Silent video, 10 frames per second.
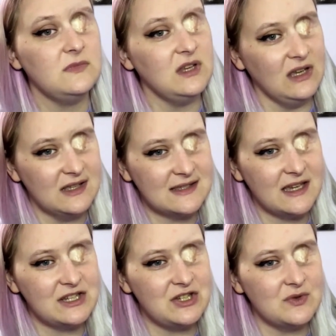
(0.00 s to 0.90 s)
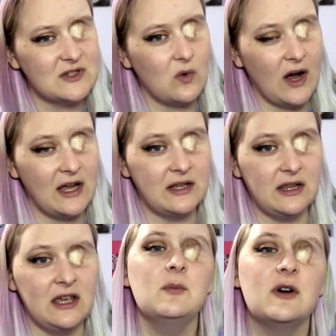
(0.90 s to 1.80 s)
It's like she was
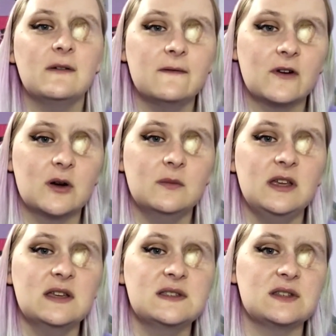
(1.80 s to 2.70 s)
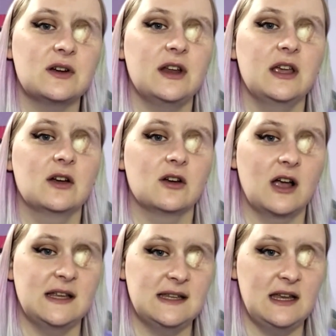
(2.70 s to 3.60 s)
quietly but firmly asserting
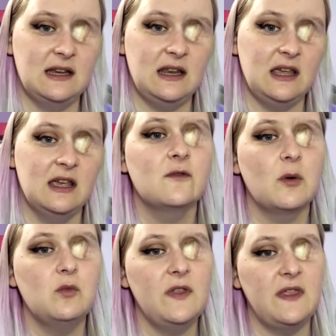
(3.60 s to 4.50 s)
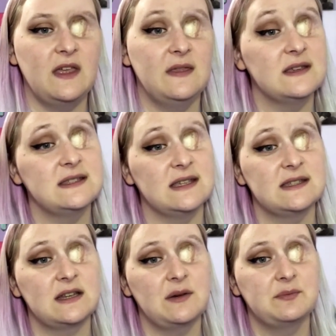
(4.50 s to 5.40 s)
her identity from within the
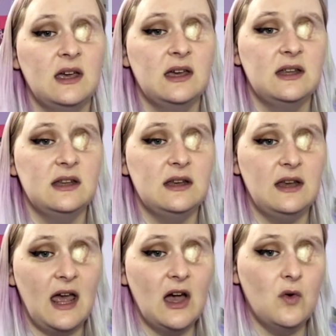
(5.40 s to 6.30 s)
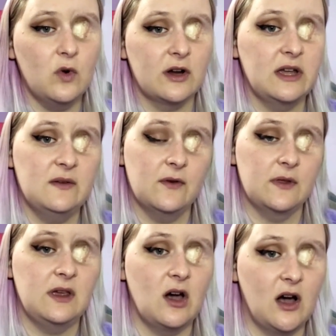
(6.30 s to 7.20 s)
system. Now working
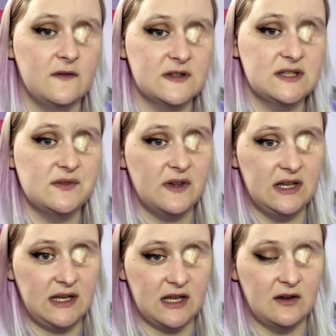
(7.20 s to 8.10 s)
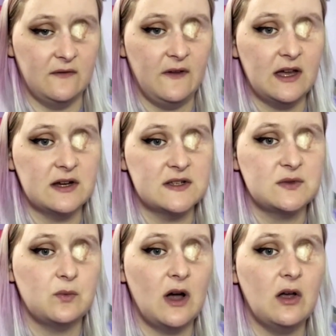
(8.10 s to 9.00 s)
for the Office of Indian
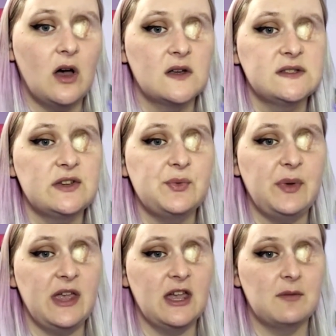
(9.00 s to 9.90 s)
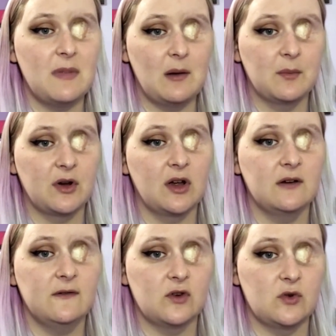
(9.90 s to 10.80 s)
Affairs, while also being a member
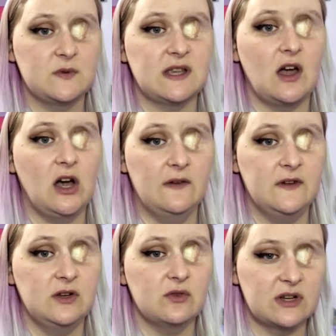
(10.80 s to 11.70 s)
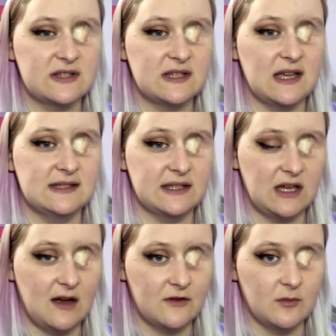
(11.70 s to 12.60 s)
of groups that often criticize
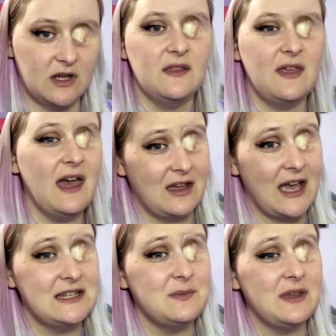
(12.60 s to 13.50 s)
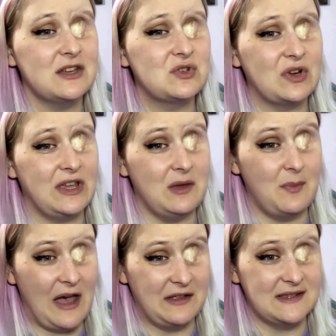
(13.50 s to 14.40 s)
the government, that had to be a tricky
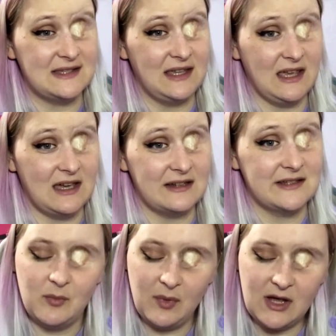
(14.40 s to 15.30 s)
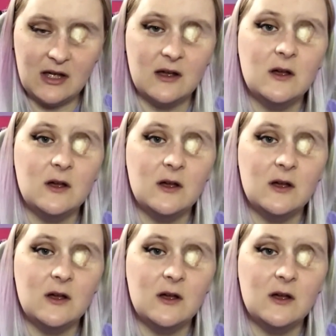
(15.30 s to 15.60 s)
balancing act. But